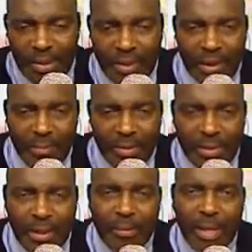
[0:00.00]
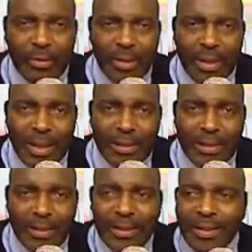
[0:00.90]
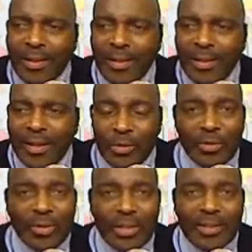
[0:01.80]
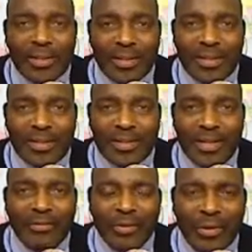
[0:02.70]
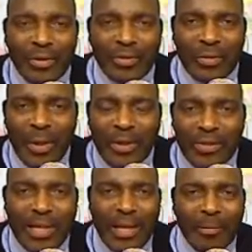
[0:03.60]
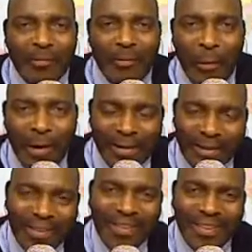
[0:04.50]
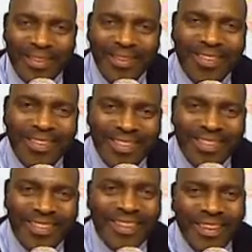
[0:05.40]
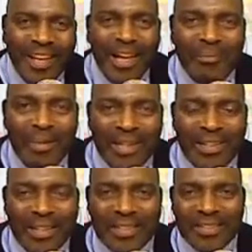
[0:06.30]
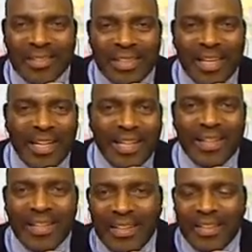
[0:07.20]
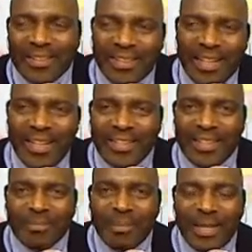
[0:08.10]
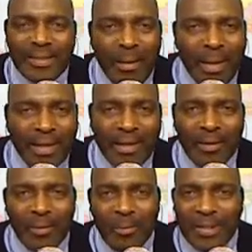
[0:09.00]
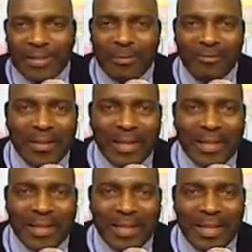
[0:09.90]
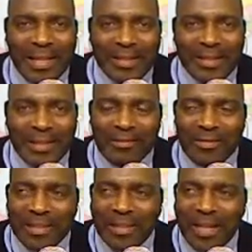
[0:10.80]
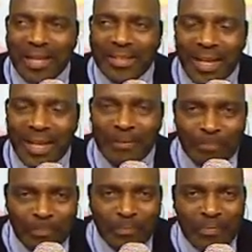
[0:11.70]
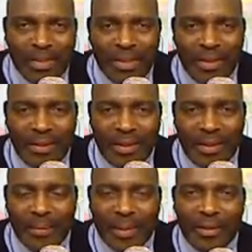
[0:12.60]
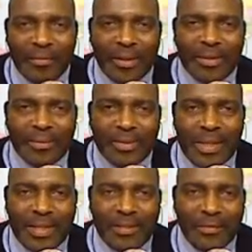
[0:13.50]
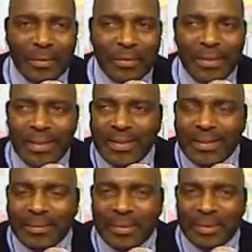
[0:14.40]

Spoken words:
I've been taking my own lunch, and usually it's leftovers from the day before. I make it lunch today because by the time I get home, I just don't feel like eating a lot of stuff. Last night, my girlfriend got some Chinese food, some